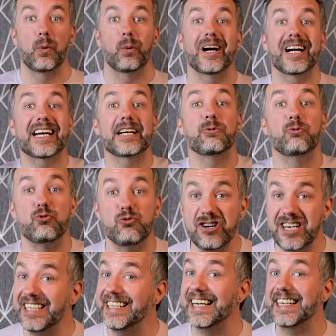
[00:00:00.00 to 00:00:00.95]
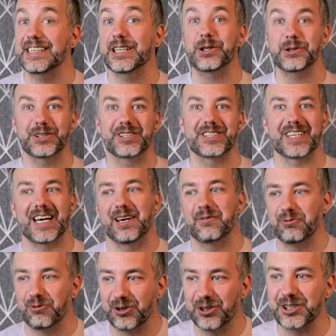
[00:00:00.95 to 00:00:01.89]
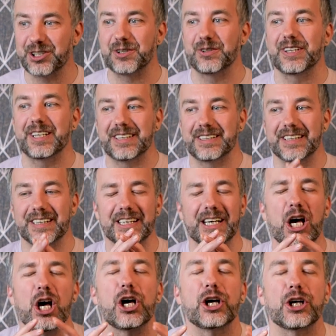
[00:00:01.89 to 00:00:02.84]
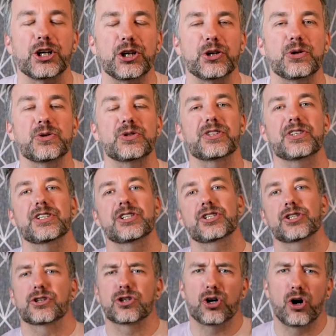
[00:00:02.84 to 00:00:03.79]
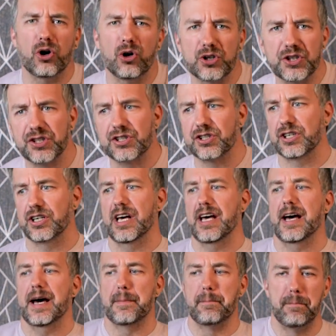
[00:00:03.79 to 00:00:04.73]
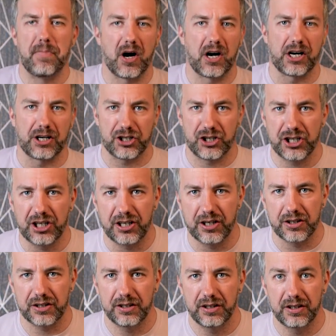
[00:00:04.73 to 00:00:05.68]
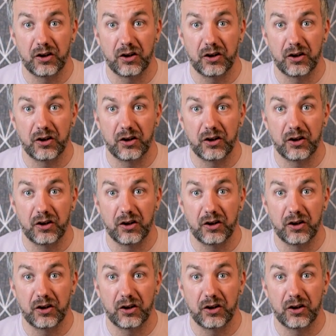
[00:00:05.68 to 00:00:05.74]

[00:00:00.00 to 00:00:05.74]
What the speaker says: Where I really had a good time was creating usage cost a bar chart.